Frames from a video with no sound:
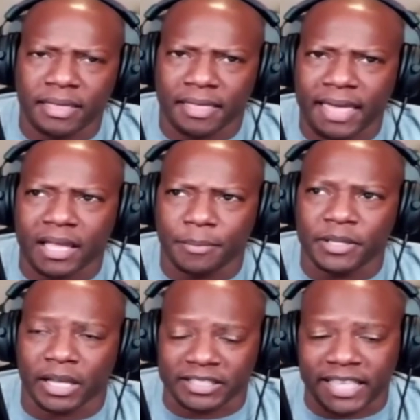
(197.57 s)
That could
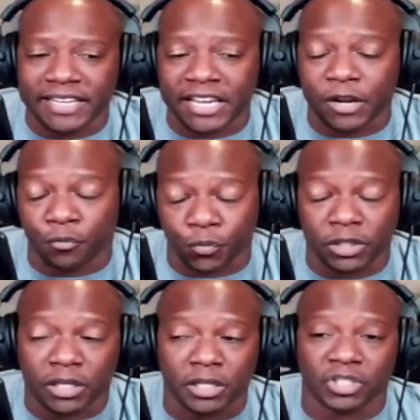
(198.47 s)
be. They did a
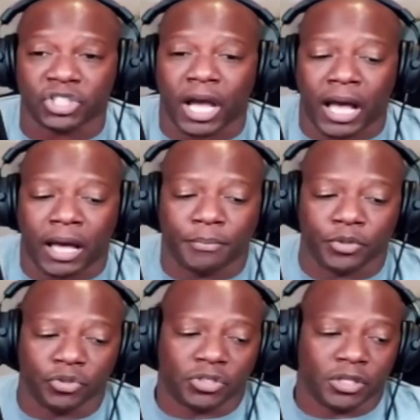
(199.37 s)
really good job
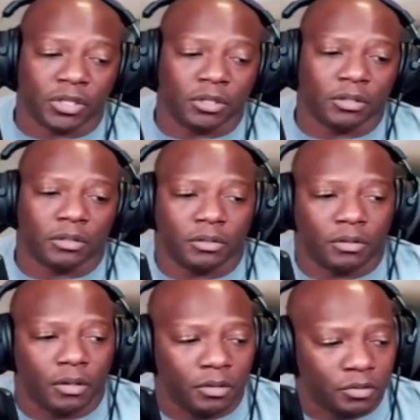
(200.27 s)
using
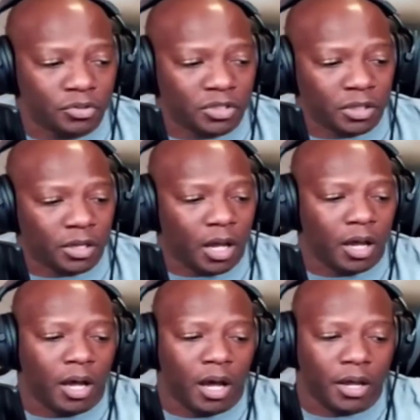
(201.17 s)

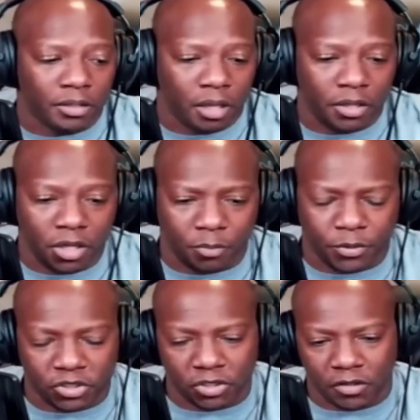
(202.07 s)
a young
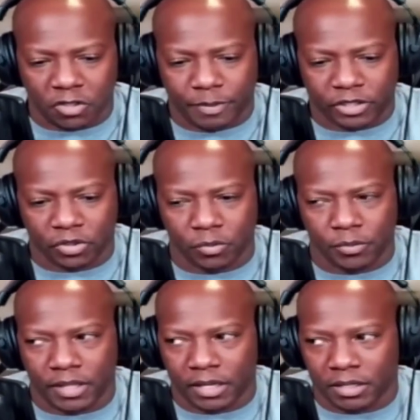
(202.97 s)
person on the
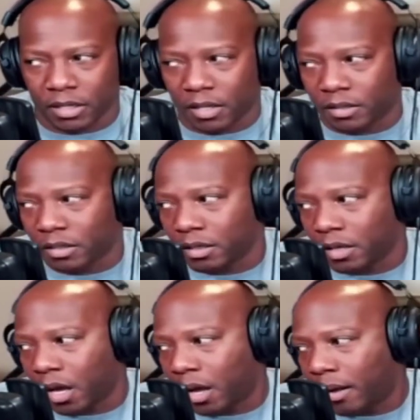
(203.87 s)
spectrum when they did the